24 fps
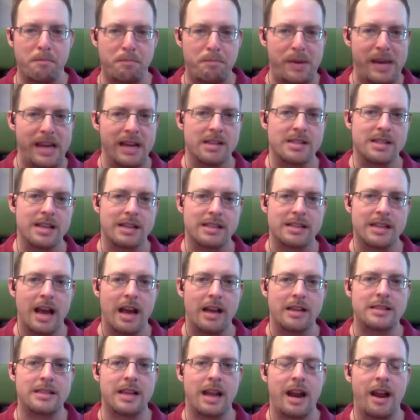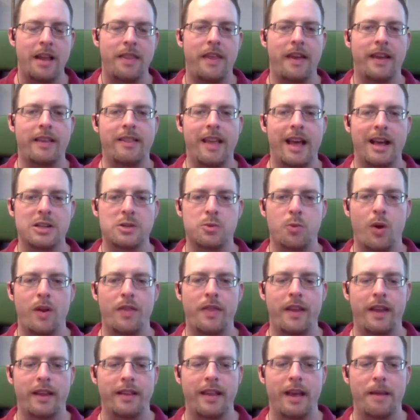be a success. And I think that's one
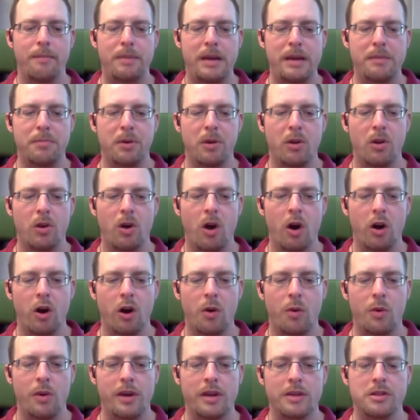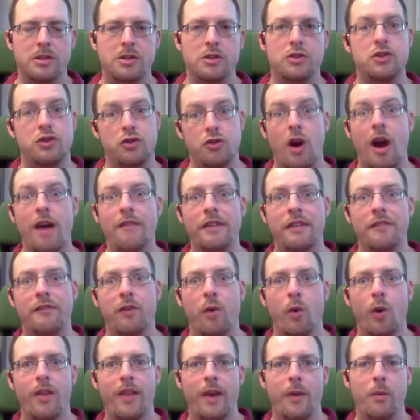thing that people are always striving
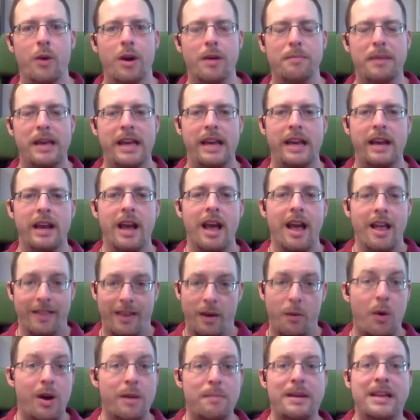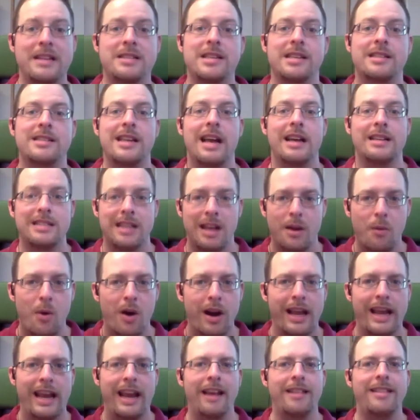for. They want to be a success, and they
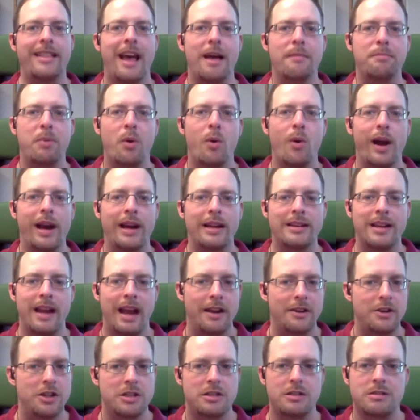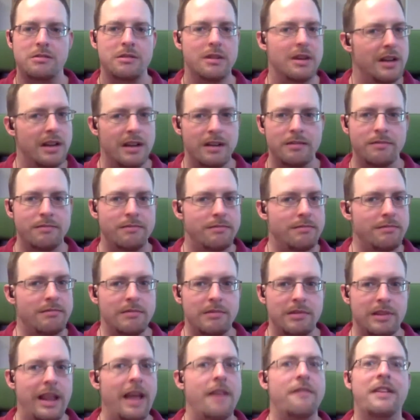want to hit that point and just
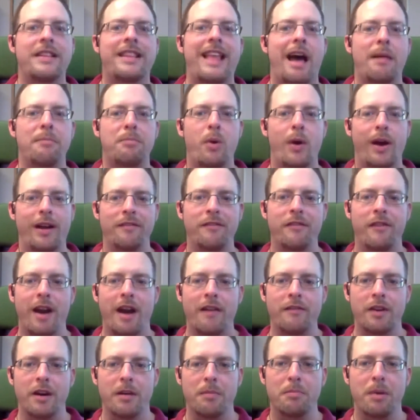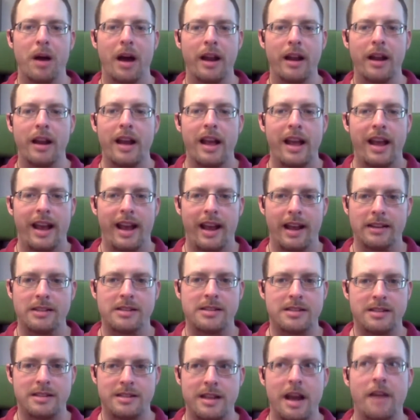live at that point forever. But
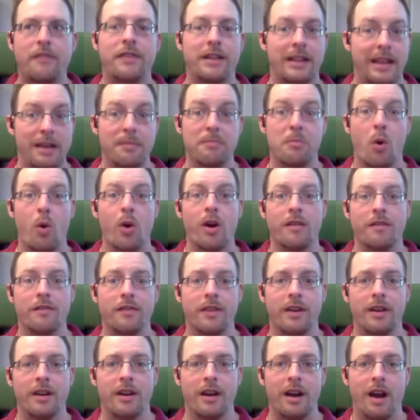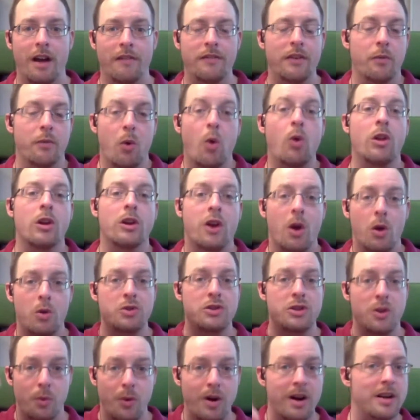it's definitely more of a roller
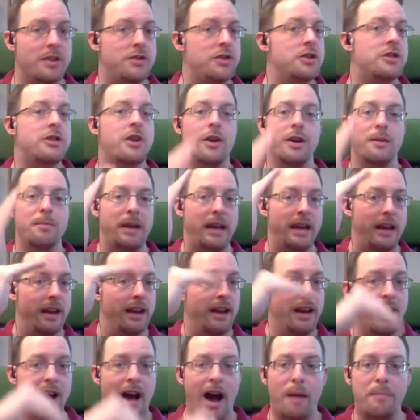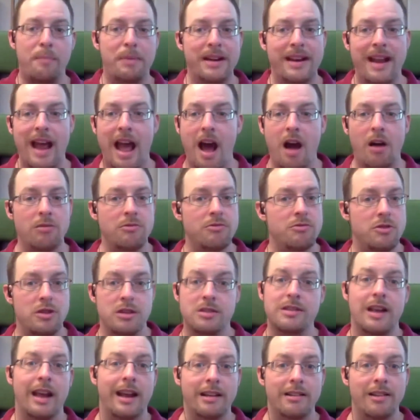coaster, where it's just going to be up and down,
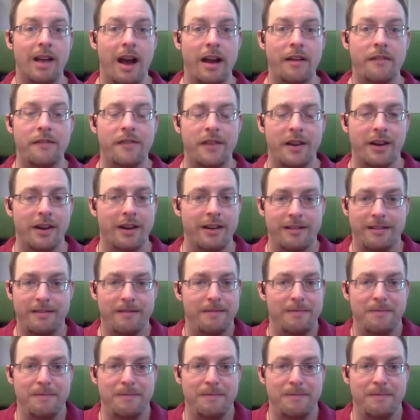just like life. You're